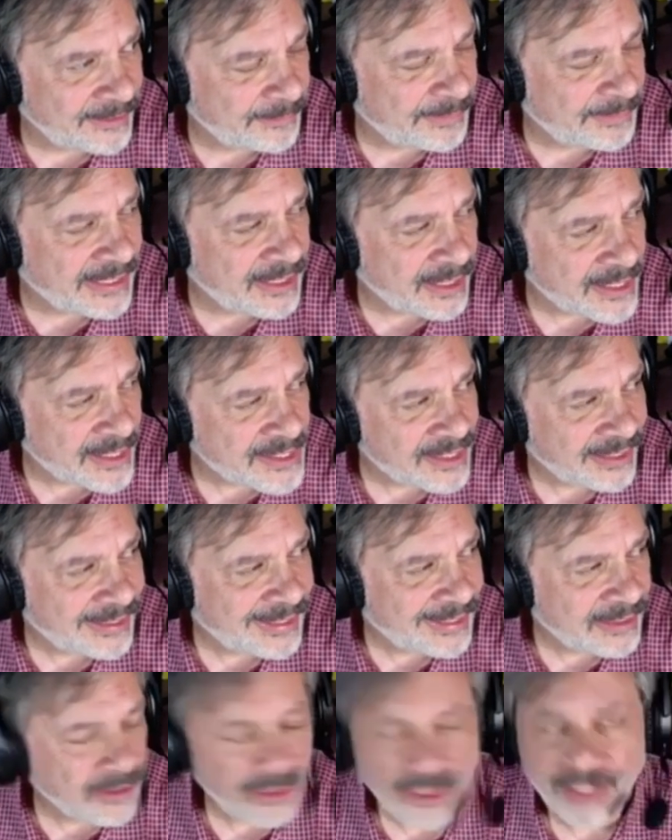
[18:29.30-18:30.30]
because I
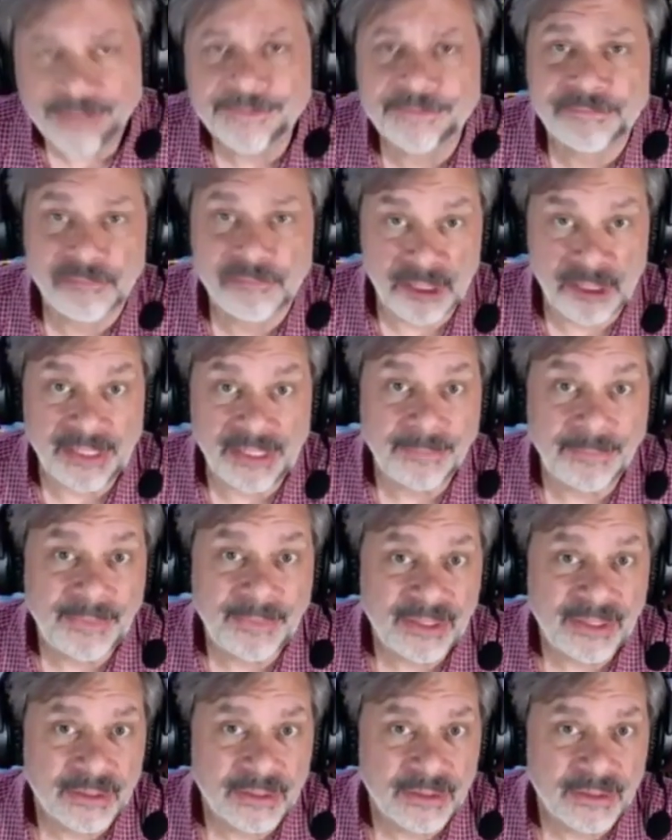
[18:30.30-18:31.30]
get a lot of freedom
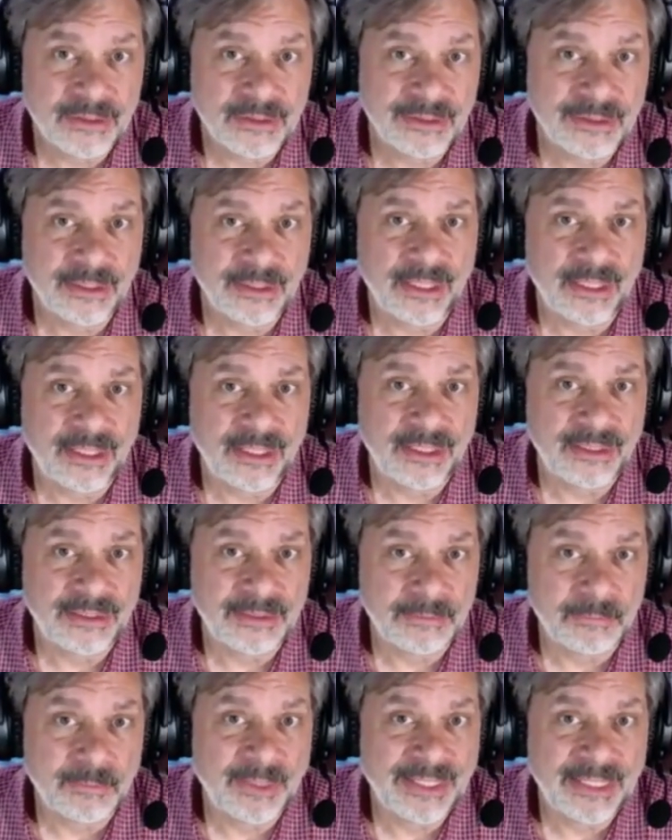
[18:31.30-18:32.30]

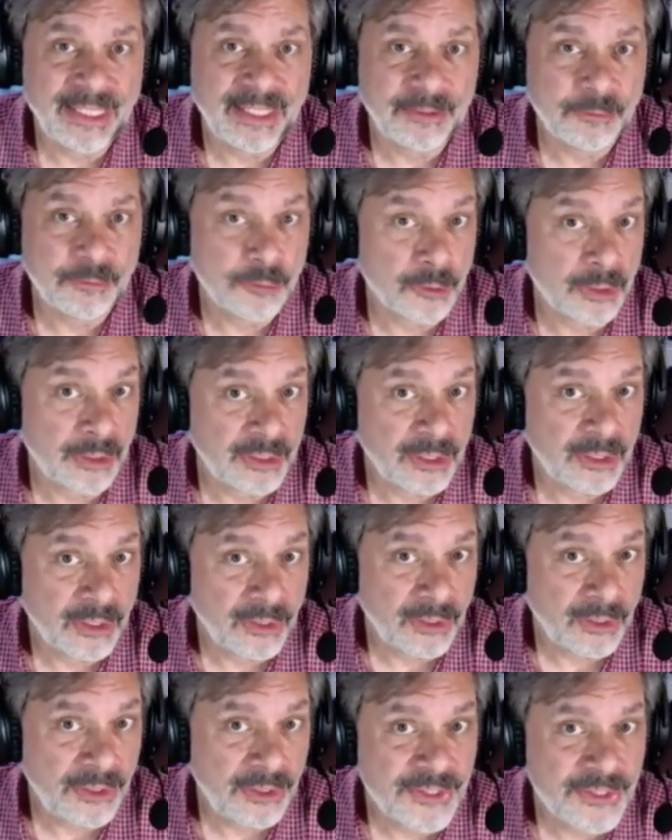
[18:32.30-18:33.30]
when I draw a
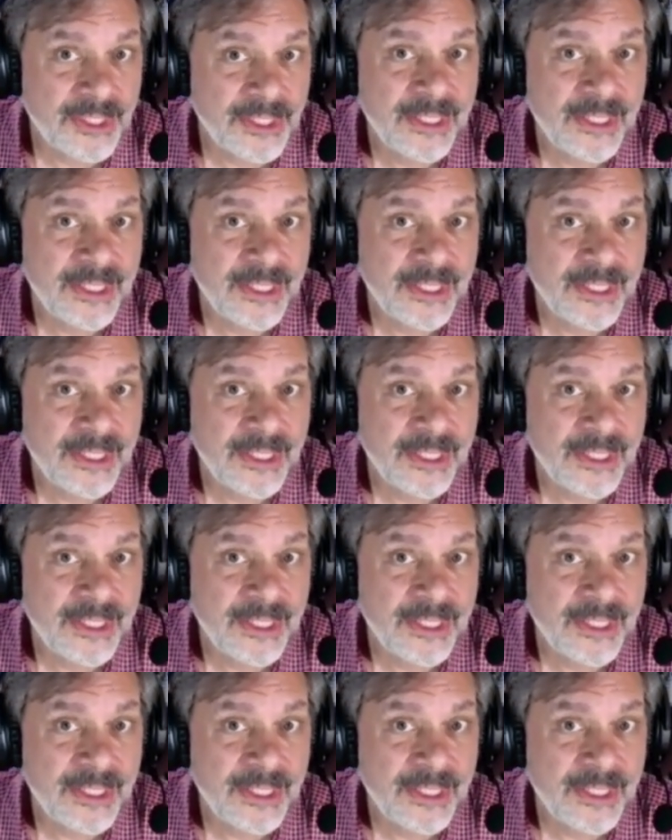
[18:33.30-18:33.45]
card.